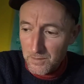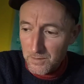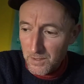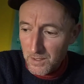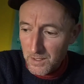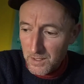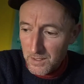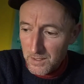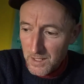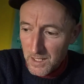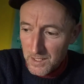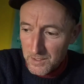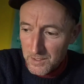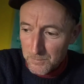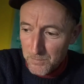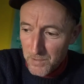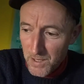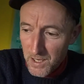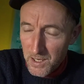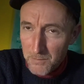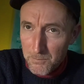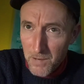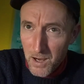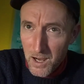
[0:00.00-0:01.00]
let's
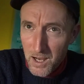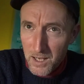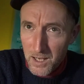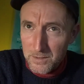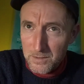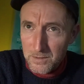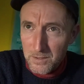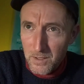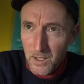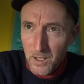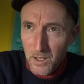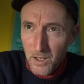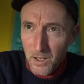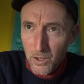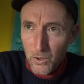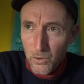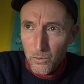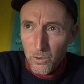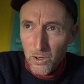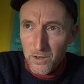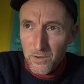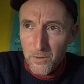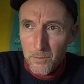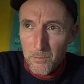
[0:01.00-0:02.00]
bear in mind,
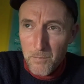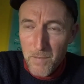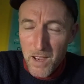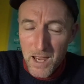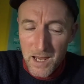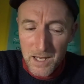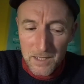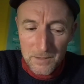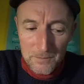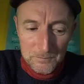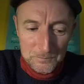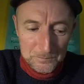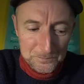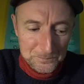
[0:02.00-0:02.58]
one of the main